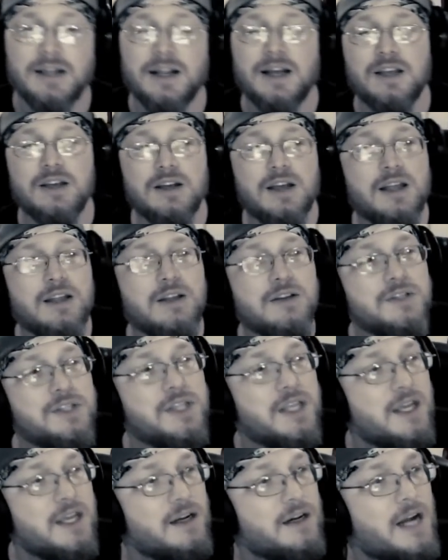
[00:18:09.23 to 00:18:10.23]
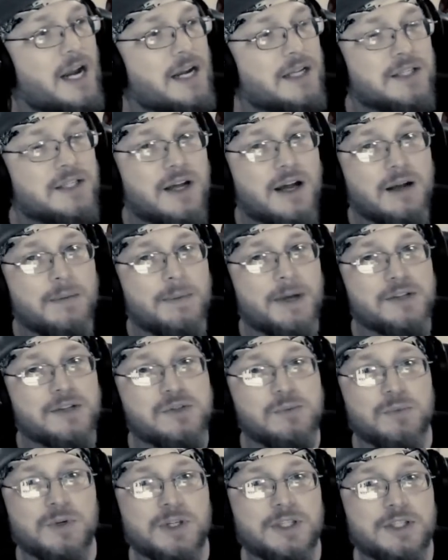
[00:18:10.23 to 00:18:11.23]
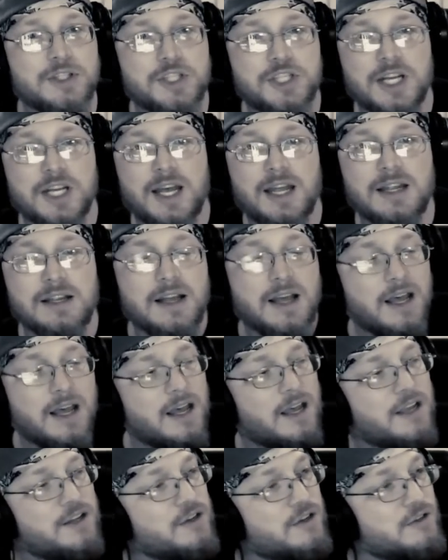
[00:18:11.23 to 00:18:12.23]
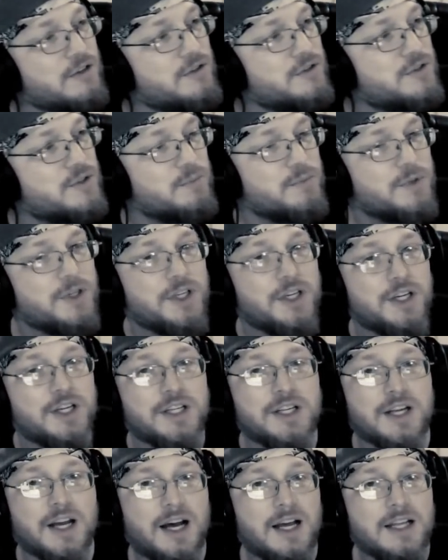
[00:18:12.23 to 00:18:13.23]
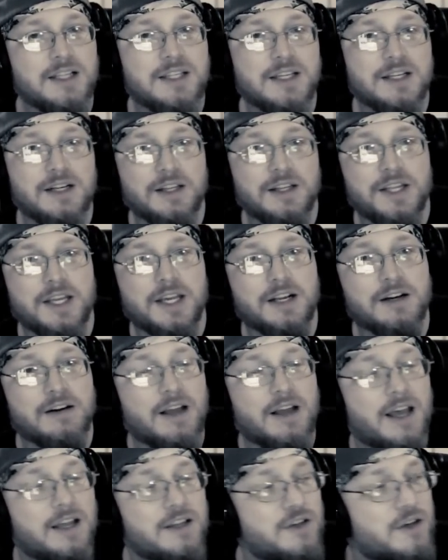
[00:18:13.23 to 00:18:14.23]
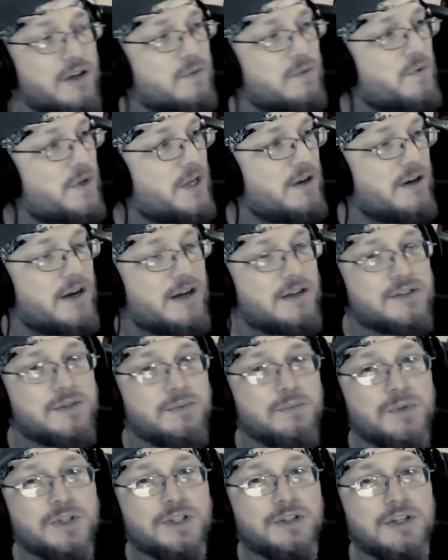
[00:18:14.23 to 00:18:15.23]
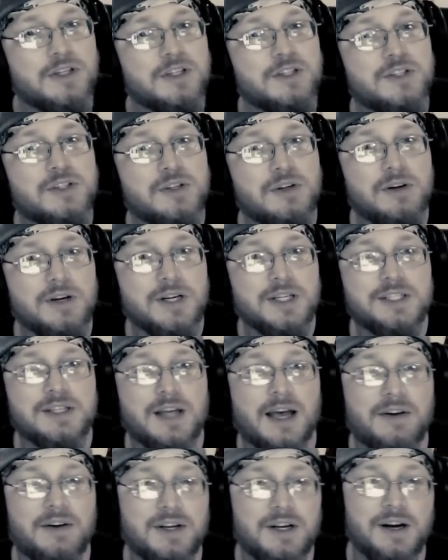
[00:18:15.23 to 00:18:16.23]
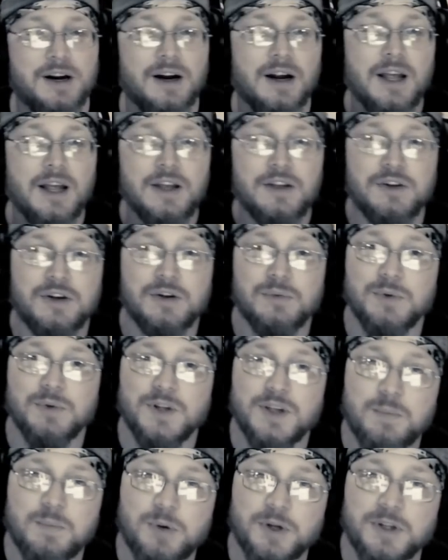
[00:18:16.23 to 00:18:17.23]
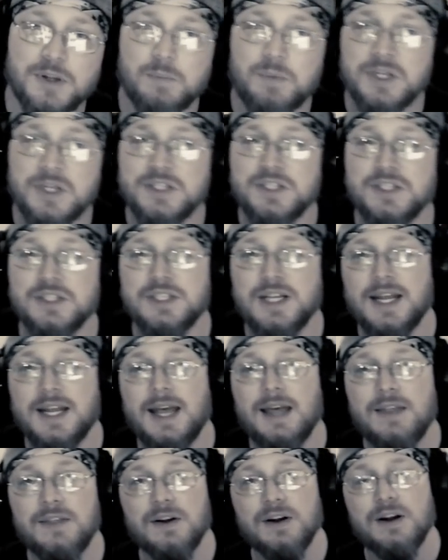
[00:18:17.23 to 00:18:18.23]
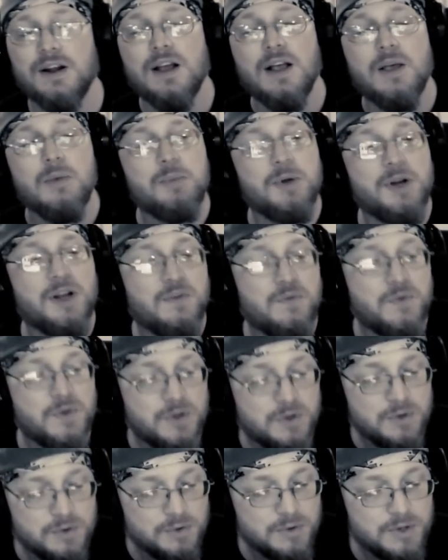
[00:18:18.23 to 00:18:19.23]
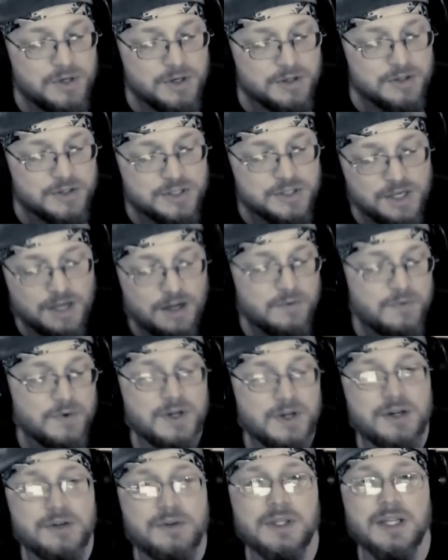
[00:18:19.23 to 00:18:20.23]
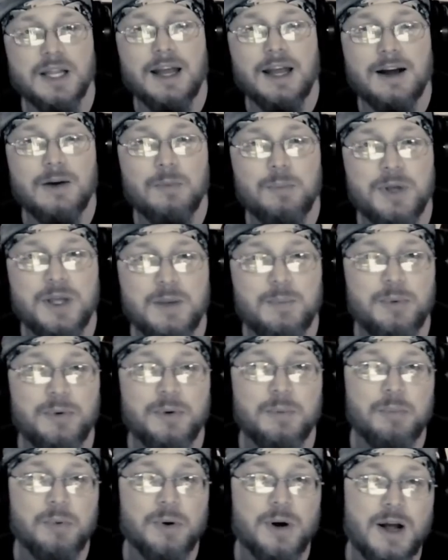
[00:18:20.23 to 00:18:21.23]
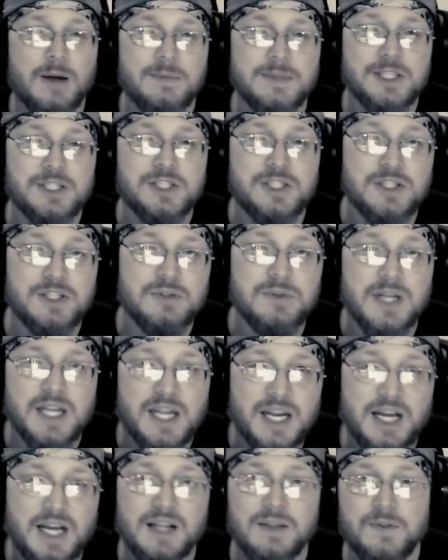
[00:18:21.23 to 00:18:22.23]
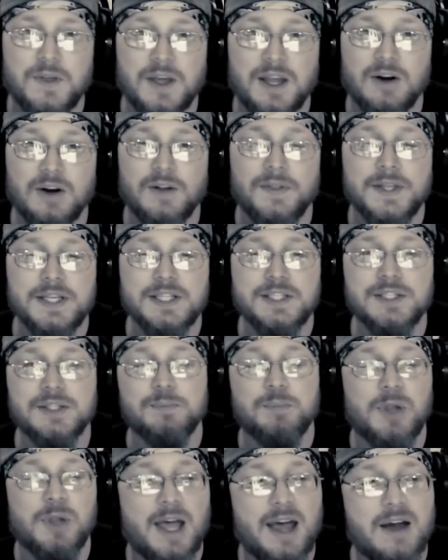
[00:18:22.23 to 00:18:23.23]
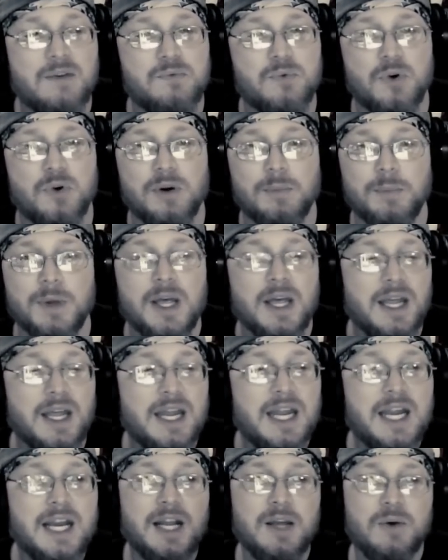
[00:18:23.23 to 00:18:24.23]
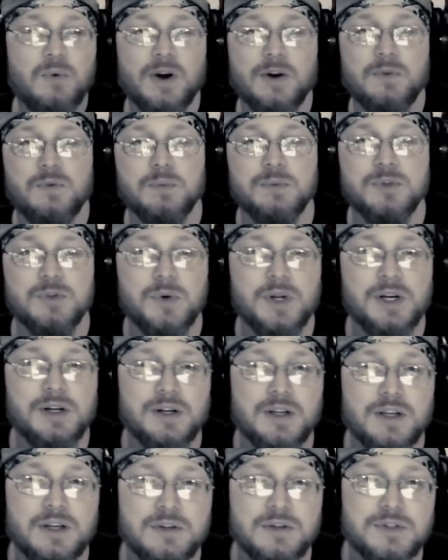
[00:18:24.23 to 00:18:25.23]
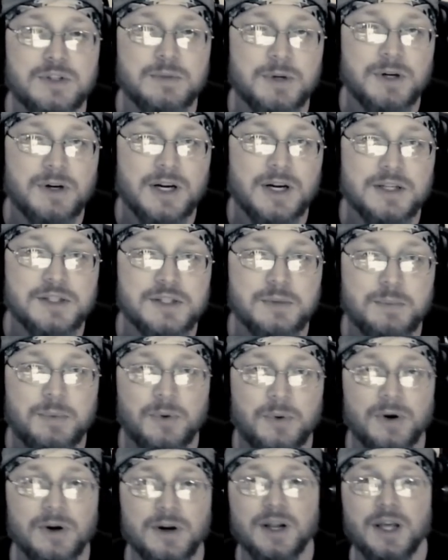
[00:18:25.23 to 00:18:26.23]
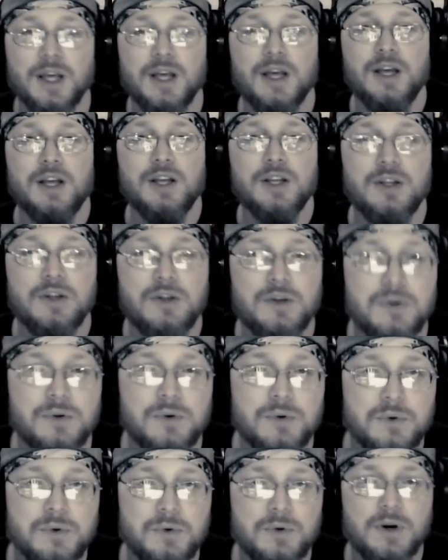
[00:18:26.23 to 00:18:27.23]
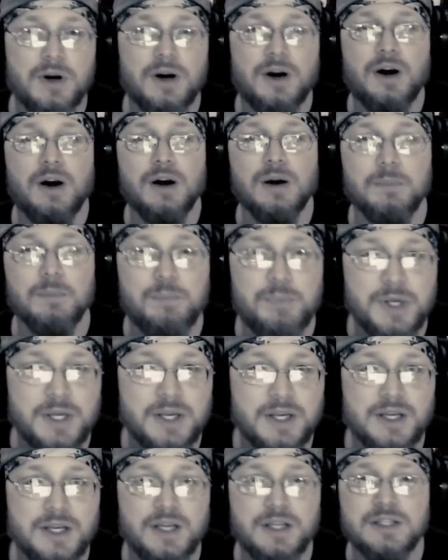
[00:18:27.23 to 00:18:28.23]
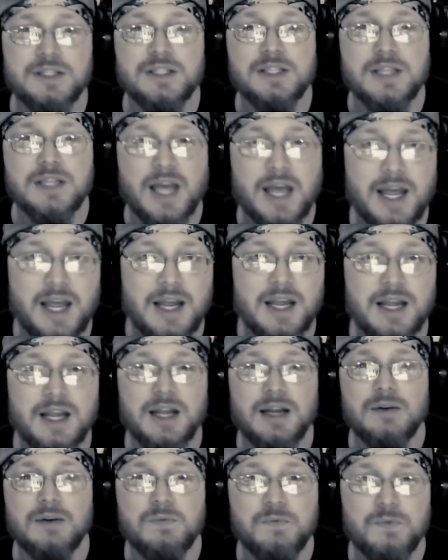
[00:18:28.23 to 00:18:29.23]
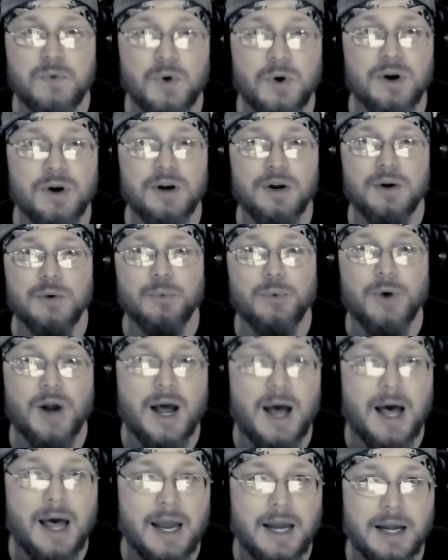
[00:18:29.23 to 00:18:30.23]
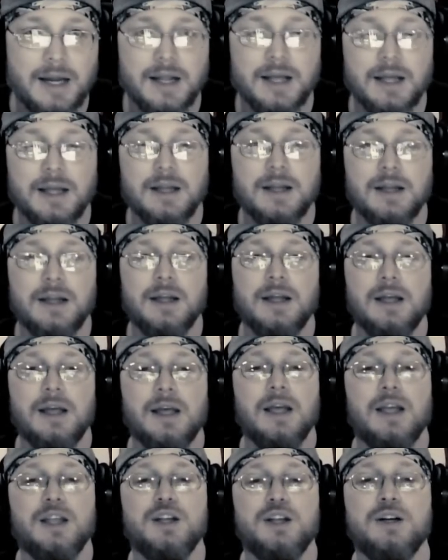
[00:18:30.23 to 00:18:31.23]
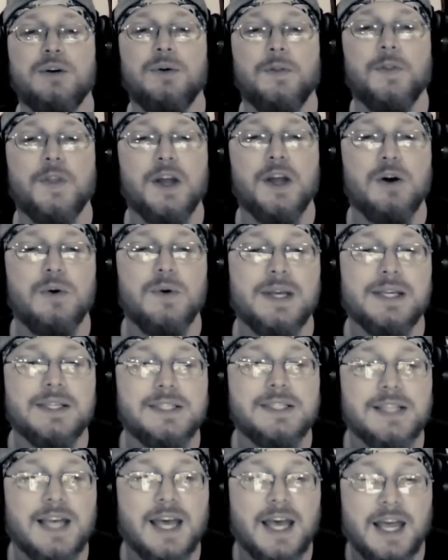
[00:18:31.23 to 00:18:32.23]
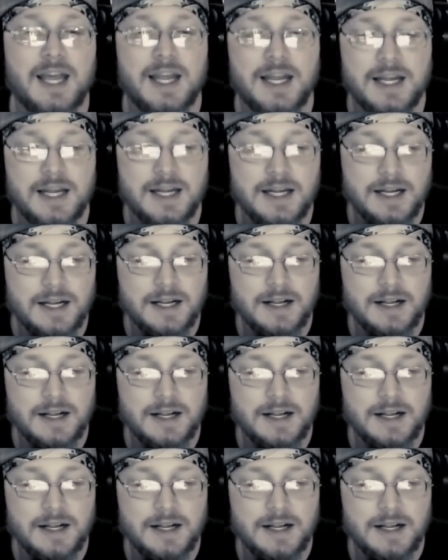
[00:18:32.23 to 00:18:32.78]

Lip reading: Now, you can use the internet to talk about some real shit, and you can do some really good content on the internet, and you can figure out some real good stories out here. You can really put the pieces together. But if you yourself are going to allow people to promise you anything on this platform, anywhere from Twitter to YouTube across the board, you are being taken for a ride. You know what they always say?